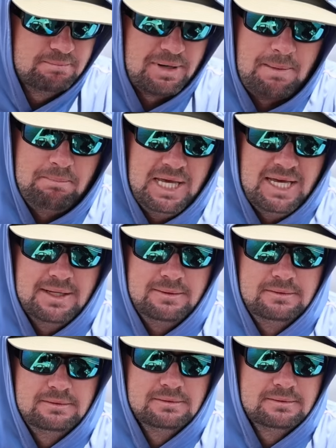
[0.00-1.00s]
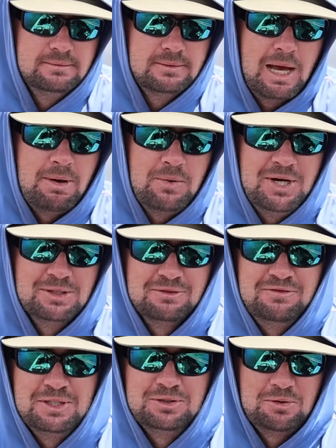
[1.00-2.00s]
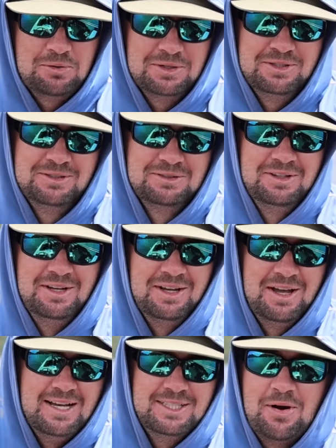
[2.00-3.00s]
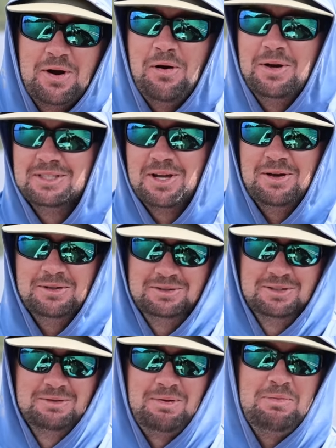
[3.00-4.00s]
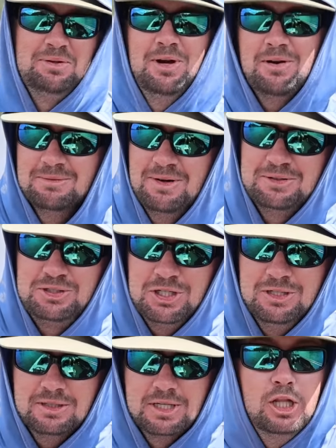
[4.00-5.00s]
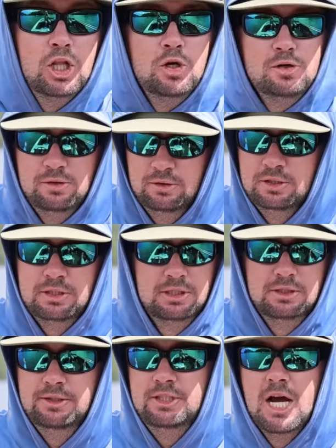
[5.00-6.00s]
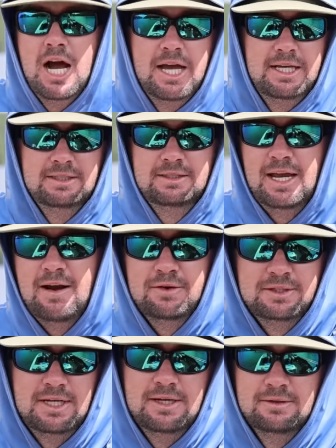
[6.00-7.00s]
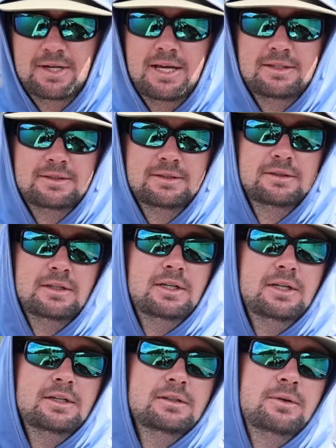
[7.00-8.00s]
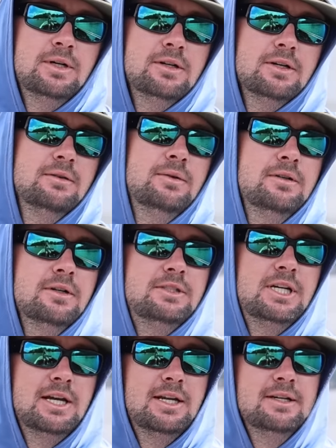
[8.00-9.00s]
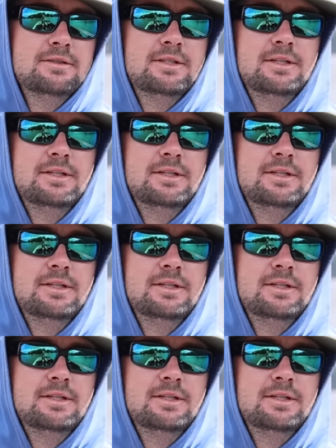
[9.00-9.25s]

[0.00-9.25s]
but I bet we hear some fish stories. That's how it always goes. People who talk the most junk lose giants every single day. So we're gonna go check it out and